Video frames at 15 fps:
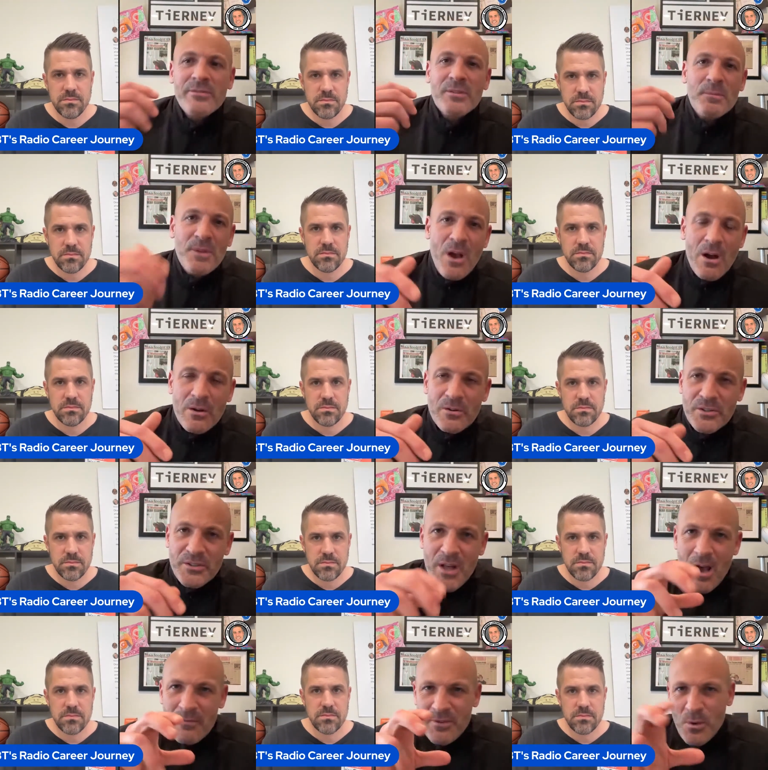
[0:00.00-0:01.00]
Speaker 1: some younger
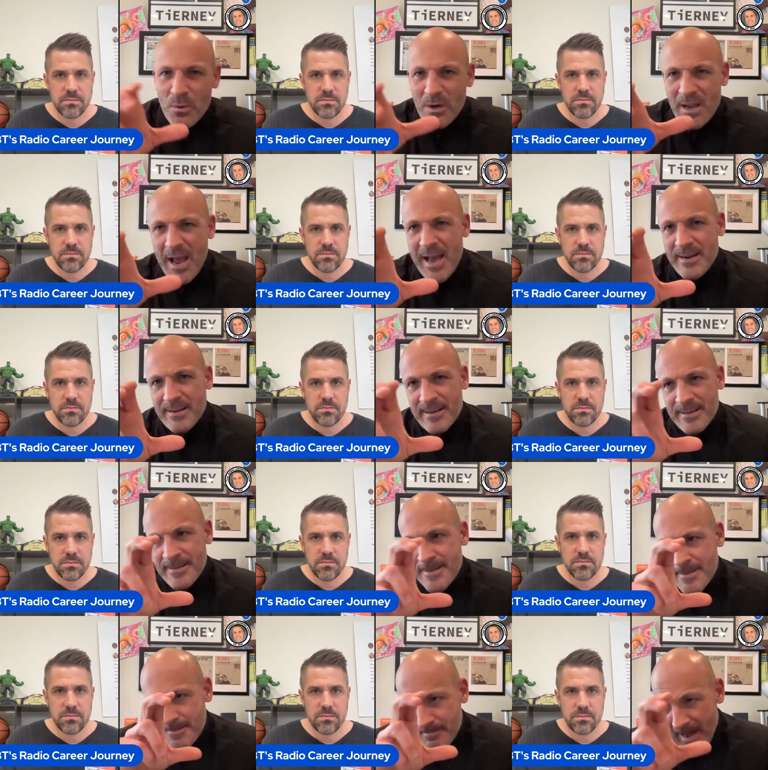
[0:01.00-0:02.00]
stuff. You were kind of,
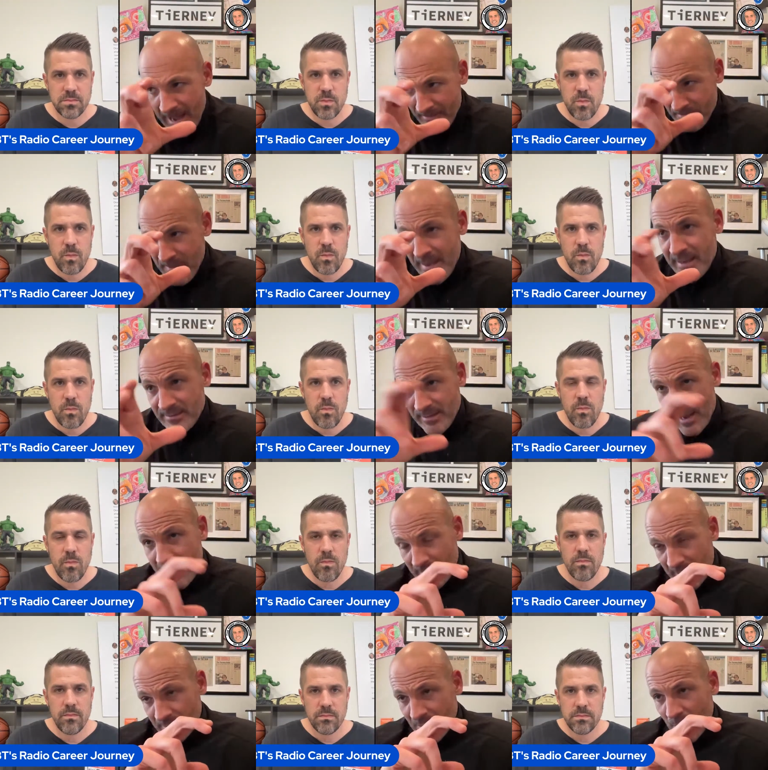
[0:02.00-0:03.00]
I think, as I,
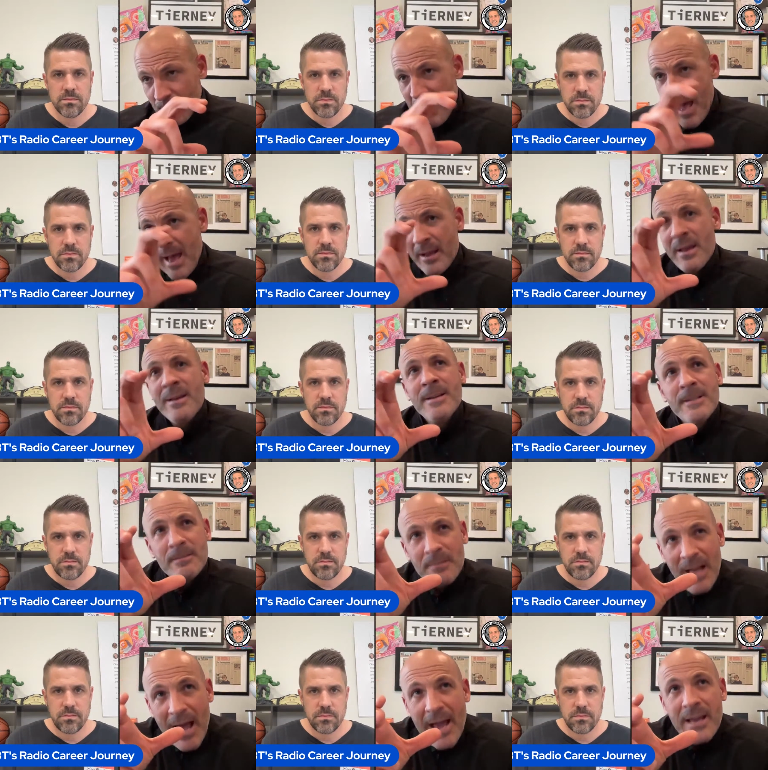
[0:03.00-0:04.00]
I, look back,
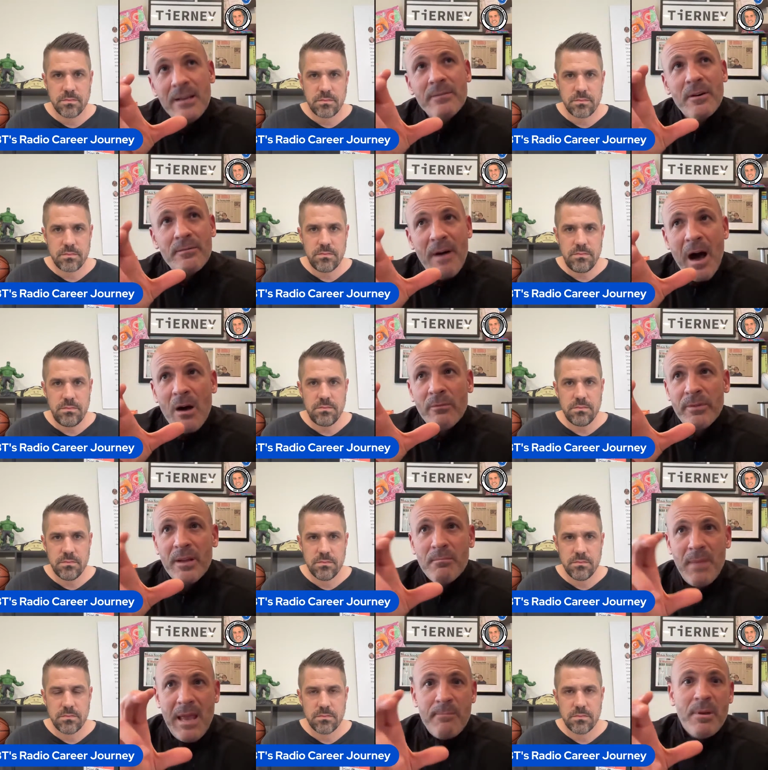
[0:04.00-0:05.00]
kind of
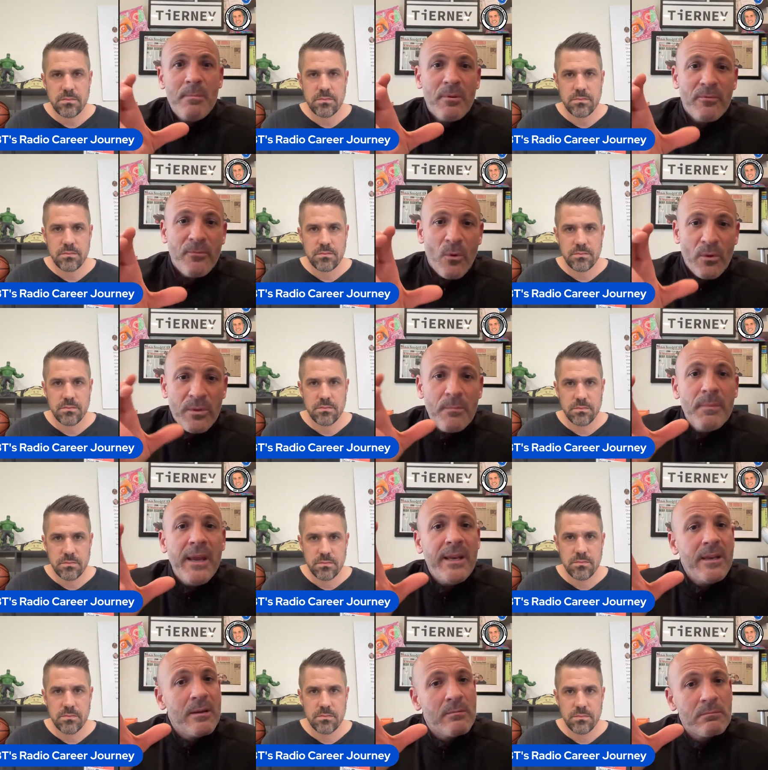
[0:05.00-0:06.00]
evolving maybe before the
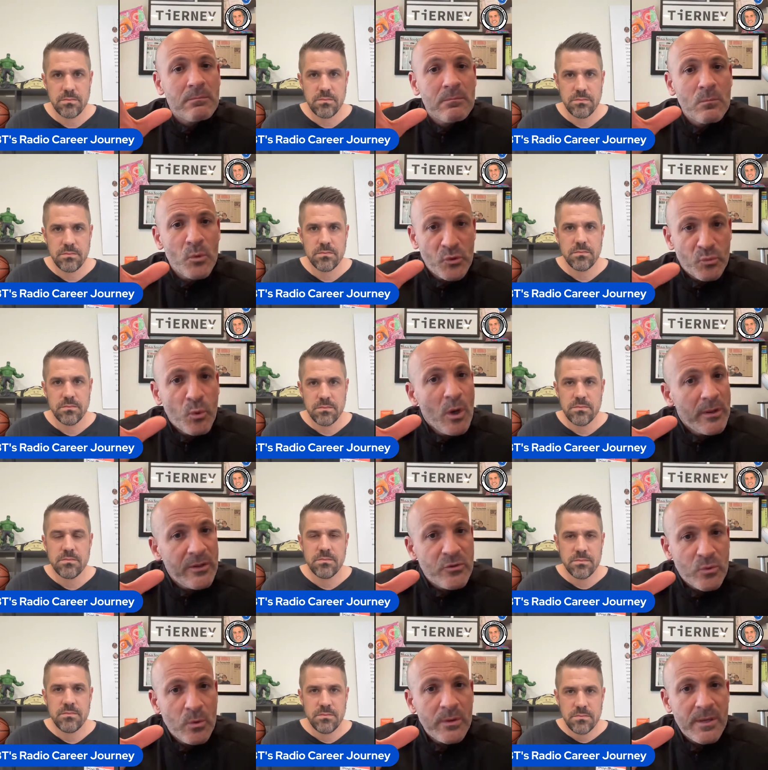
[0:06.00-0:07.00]
medium was really
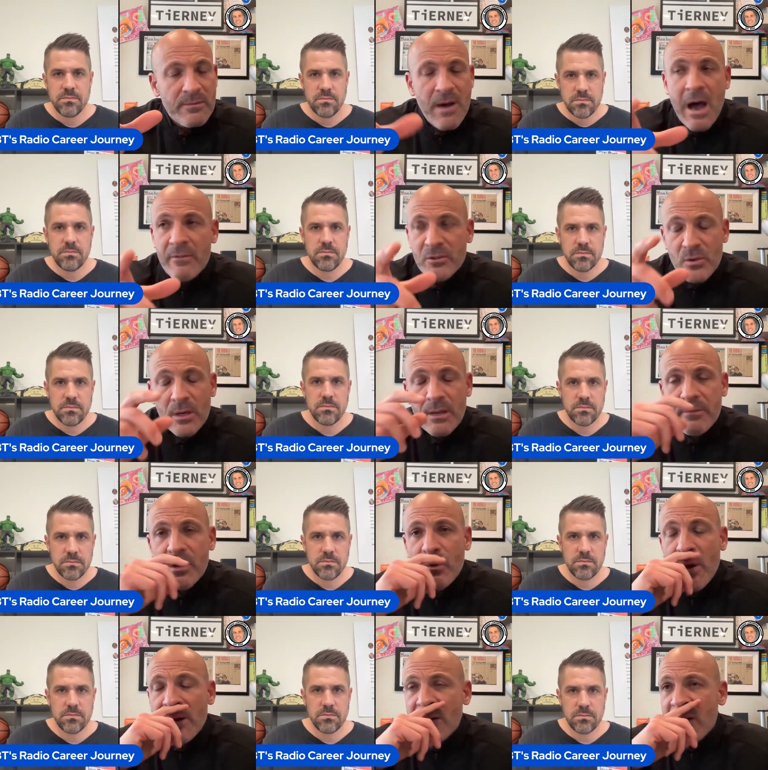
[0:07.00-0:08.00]
truly evolving. So I give you
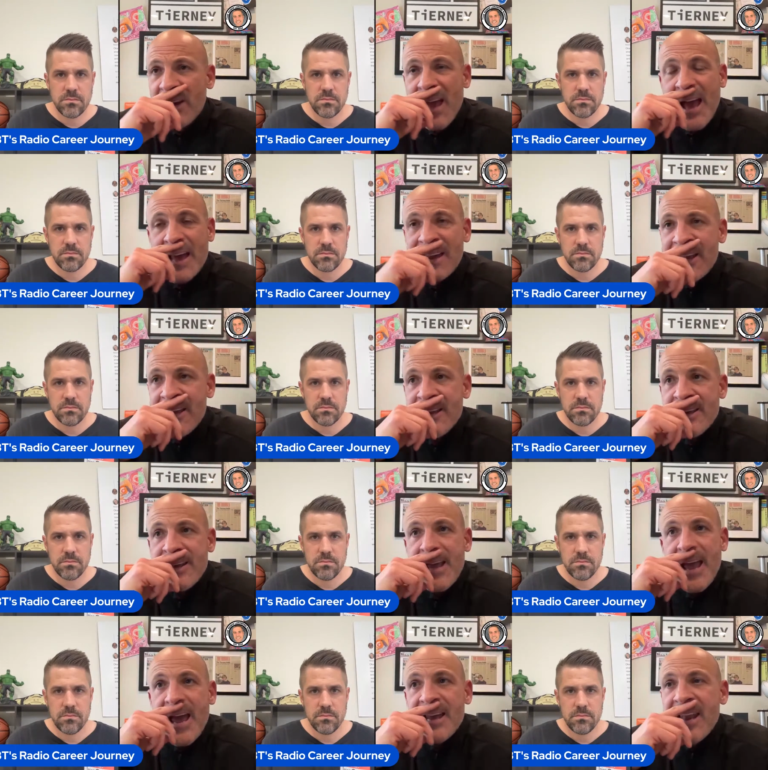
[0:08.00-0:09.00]
credit on that.
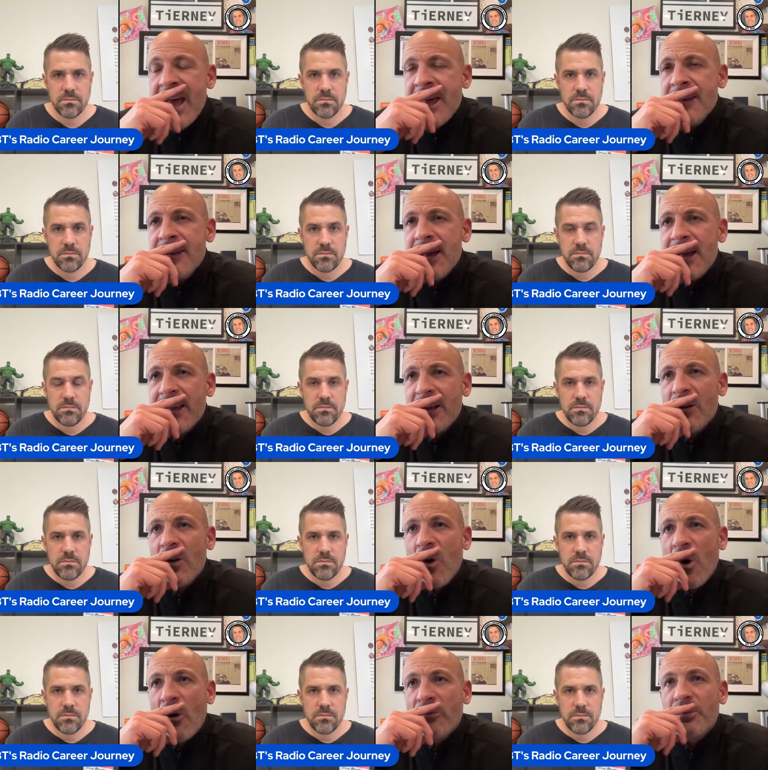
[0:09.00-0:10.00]
And then I get a
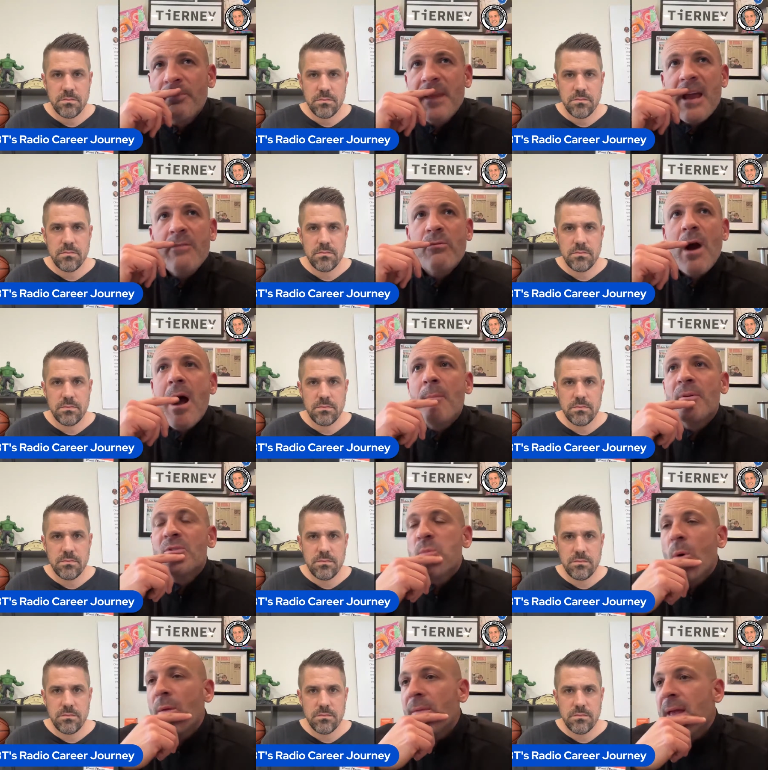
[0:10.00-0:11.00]
call from Dave
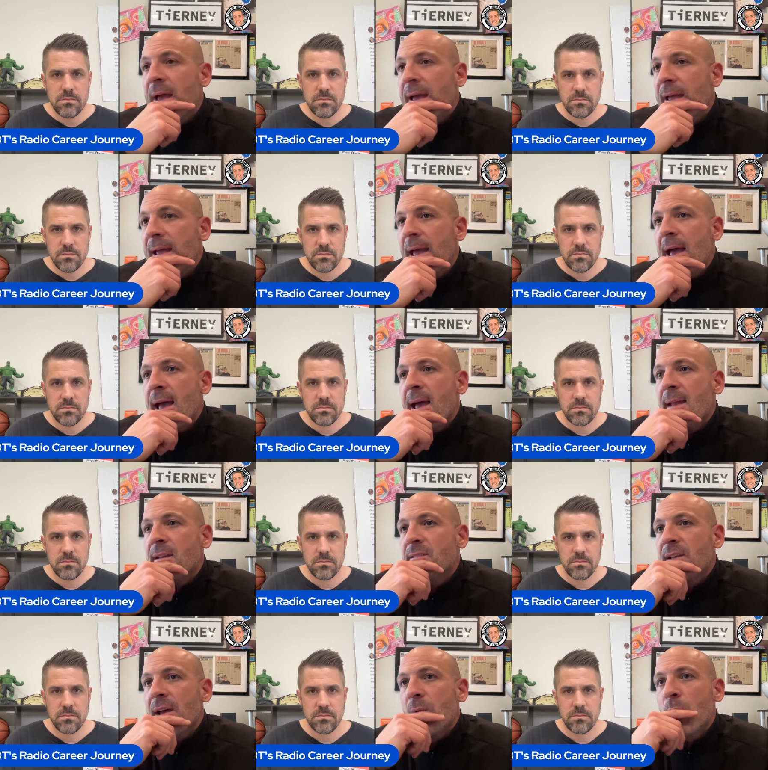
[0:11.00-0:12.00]
Roberts one day, and
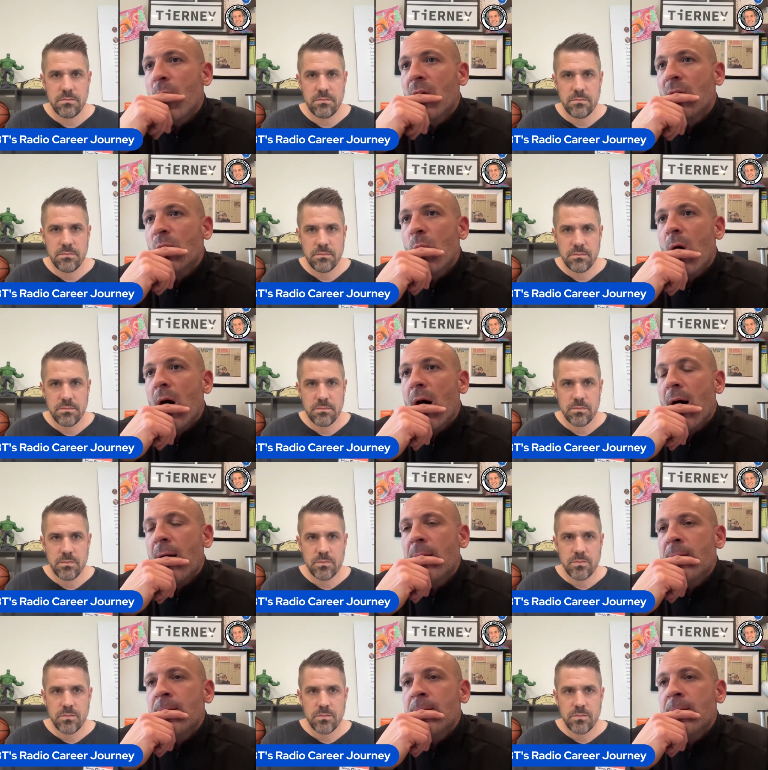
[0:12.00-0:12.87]
he's like, "We're gonna uh,